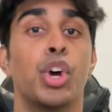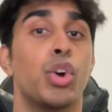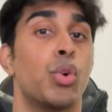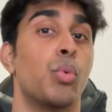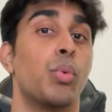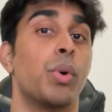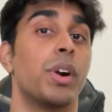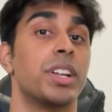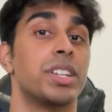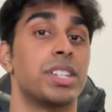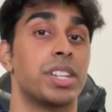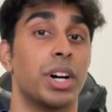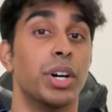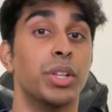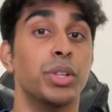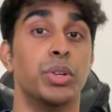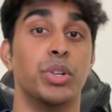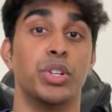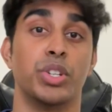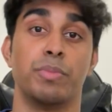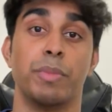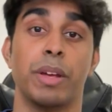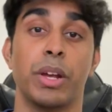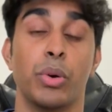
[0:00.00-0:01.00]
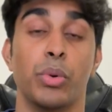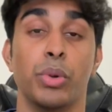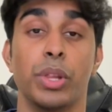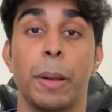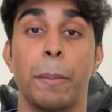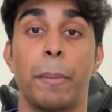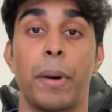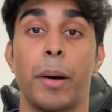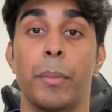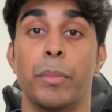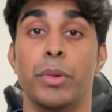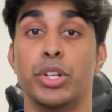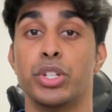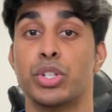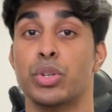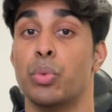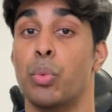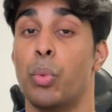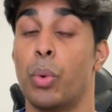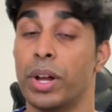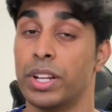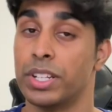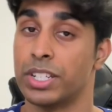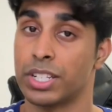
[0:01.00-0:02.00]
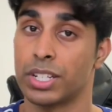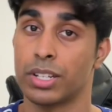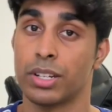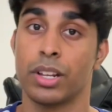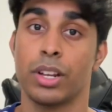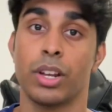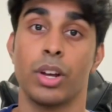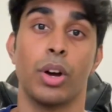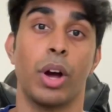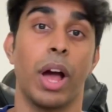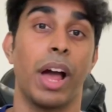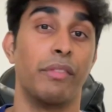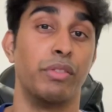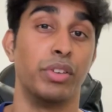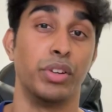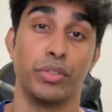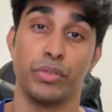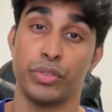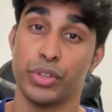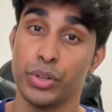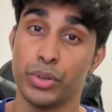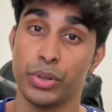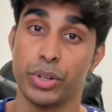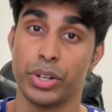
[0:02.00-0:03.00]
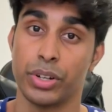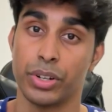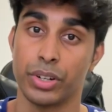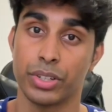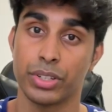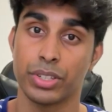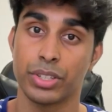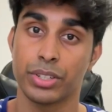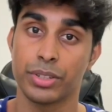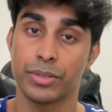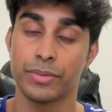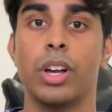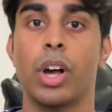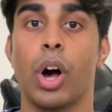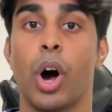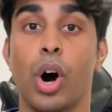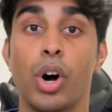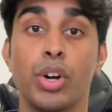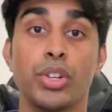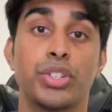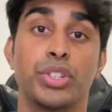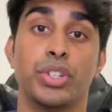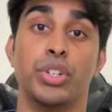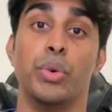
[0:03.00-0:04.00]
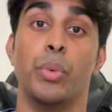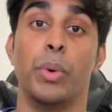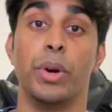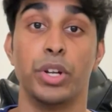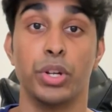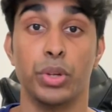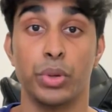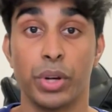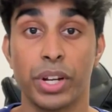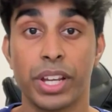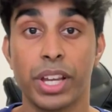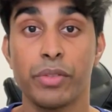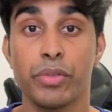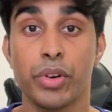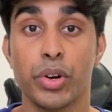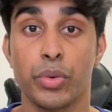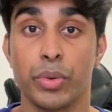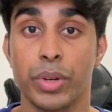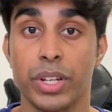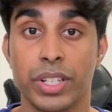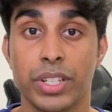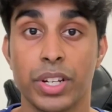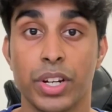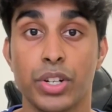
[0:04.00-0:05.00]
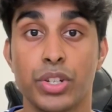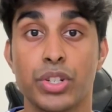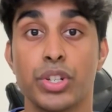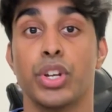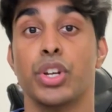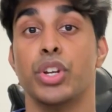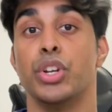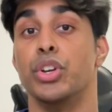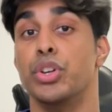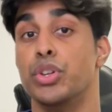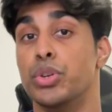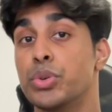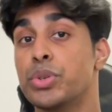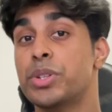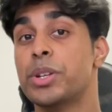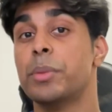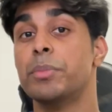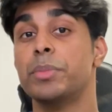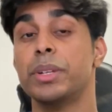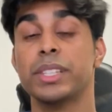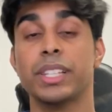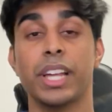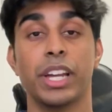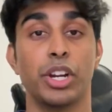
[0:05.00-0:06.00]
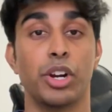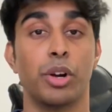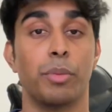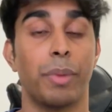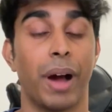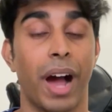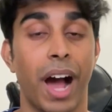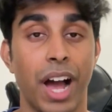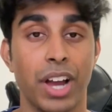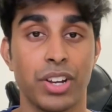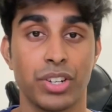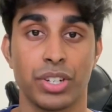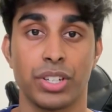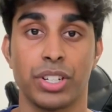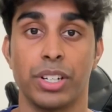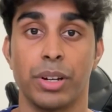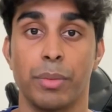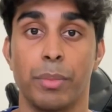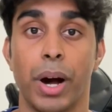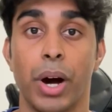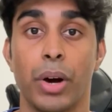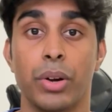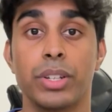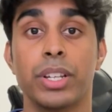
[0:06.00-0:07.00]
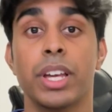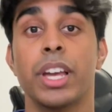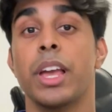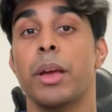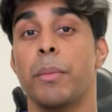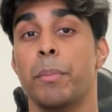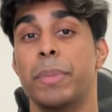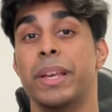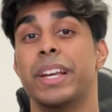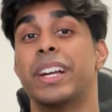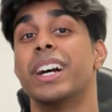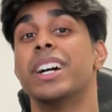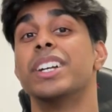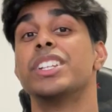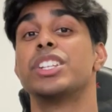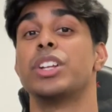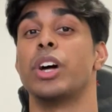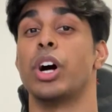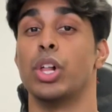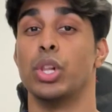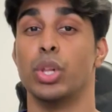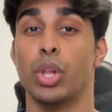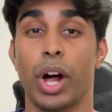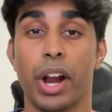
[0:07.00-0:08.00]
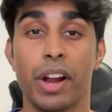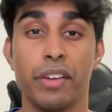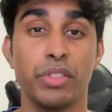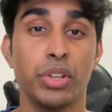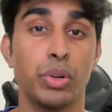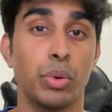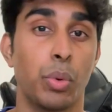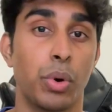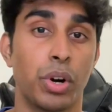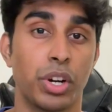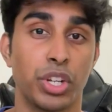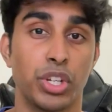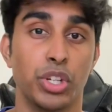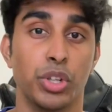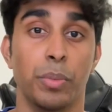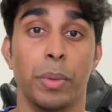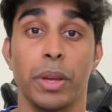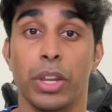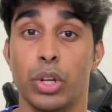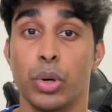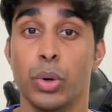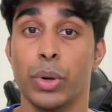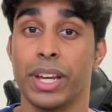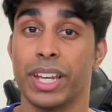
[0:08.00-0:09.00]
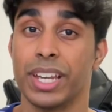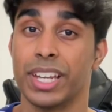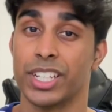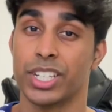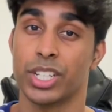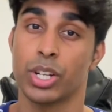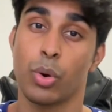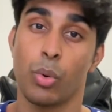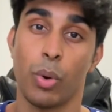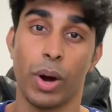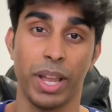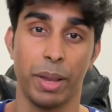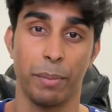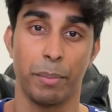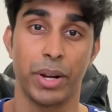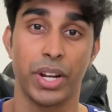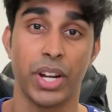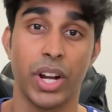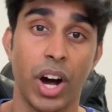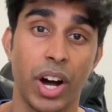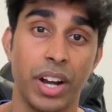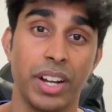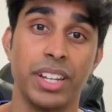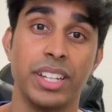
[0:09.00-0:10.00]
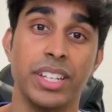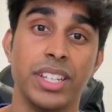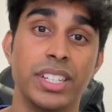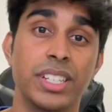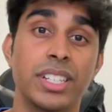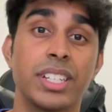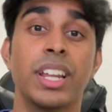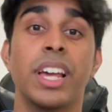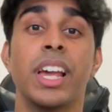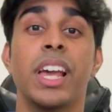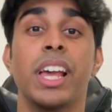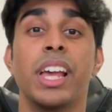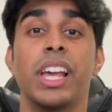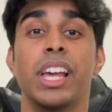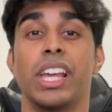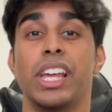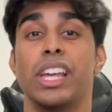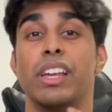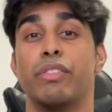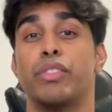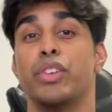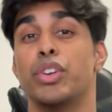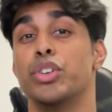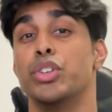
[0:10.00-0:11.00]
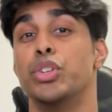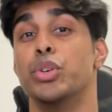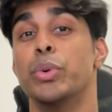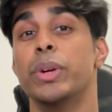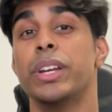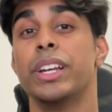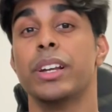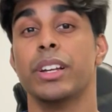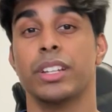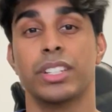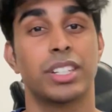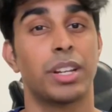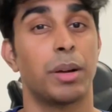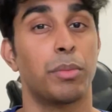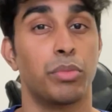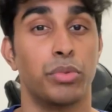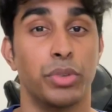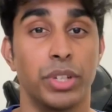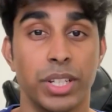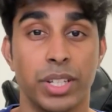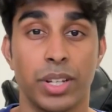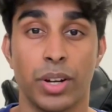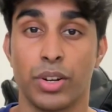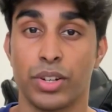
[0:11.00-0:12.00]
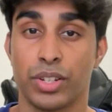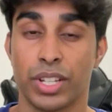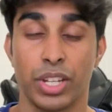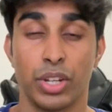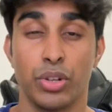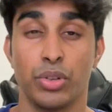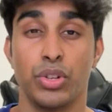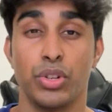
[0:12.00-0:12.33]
whereas others may only publish once every few years. Also, when you're looking for research, do something that you're passionate about, because a lot of the work you'll be doing is quite monotonous. If you're doing some research that you